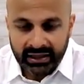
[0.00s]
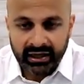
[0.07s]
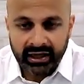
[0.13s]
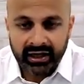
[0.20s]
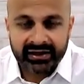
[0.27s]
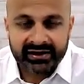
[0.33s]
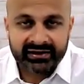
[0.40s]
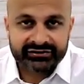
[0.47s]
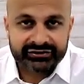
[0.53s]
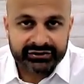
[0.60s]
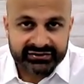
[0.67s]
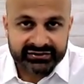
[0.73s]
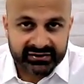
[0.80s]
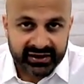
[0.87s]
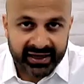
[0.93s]
Uh, it
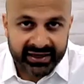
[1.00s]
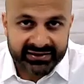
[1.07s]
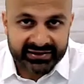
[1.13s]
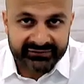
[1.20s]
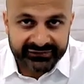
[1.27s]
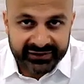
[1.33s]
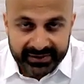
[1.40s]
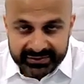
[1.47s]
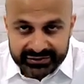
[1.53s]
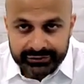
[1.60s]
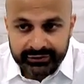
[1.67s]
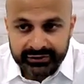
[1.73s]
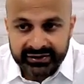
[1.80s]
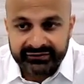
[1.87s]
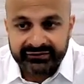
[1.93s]
exerts an anti
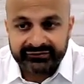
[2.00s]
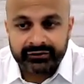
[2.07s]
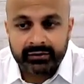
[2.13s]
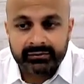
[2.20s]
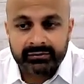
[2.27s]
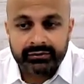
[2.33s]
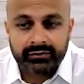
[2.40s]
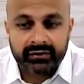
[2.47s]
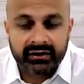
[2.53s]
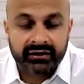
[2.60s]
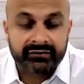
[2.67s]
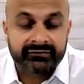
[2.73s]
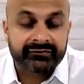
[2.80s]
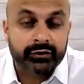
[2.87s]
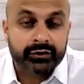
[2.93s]
inflammatory and a, thrombo,
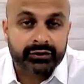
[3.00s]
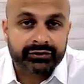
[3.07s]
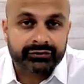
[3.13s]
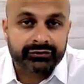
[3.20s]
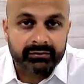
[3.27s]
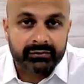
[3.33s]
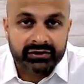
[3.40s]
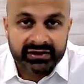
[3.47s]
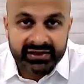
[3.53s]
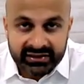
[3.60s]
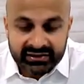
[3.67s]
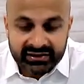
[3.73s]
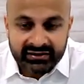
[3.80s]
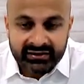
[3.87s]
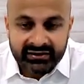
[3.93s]
a
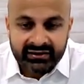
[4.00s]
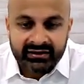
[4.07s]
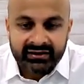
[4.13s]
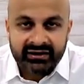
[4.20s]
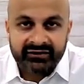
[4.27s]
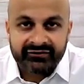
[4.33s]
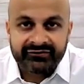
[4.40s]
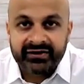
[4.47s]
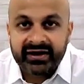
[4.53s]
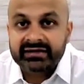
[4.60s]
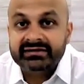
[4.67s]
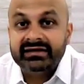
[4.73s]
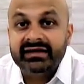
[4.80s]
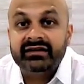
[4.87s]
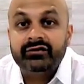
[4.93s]
photothrombolytic
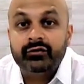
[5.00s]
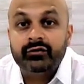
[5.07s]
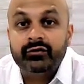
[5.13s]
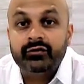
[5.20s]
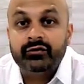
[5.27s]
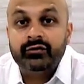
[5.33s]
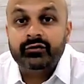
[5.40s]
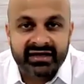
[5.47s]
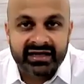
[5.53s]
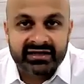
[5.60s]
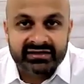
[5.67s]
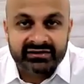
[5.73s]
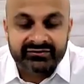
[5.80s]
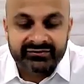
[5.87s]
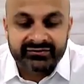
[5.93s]
effect, as well as an
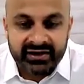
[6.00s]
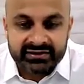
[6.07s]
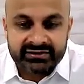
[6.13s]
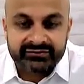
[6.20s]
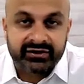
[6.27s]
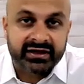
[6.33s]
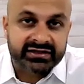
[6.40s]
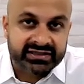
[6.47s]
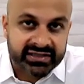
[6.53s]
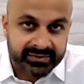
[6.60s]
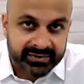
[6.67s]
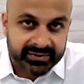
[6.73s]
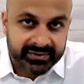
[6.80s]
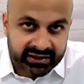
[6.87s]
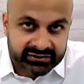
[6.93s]
anti infective or anti
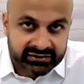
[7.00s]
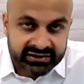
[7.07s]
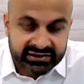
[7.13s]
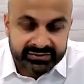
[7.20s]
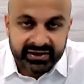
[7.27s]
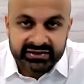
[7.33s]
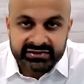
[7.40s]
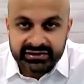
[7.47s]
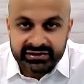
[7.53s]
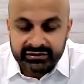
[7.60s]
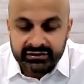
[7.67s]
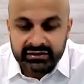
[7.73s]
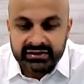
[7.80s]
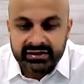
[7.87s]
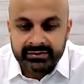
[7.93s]
demodactyl,
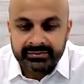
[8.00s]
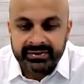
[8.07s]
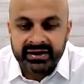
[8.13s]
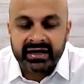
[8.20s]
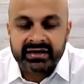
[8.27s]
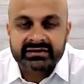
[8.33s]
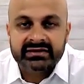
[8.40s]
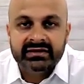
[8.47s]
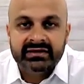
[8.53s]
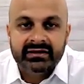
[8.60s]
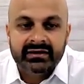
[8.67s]
antibacterial impact.